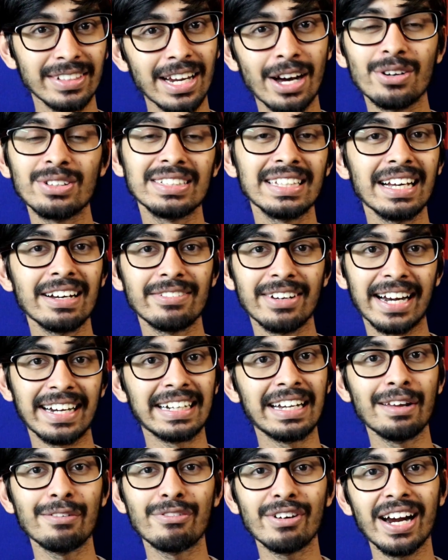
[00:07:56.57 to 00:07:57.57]
Now they have
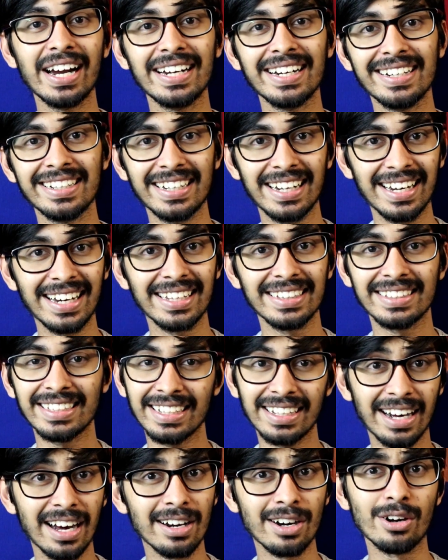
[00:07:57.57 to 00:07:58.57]
rectified it and I
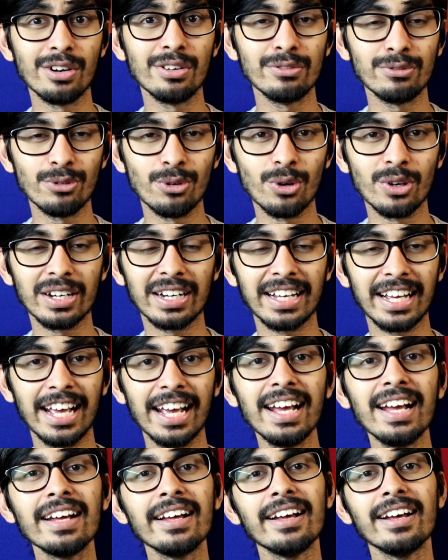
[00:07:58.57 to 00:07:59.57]
think around
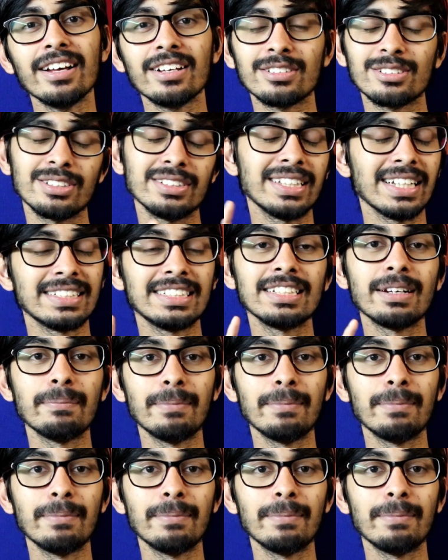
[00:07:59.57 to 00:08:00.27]
4k, so that's a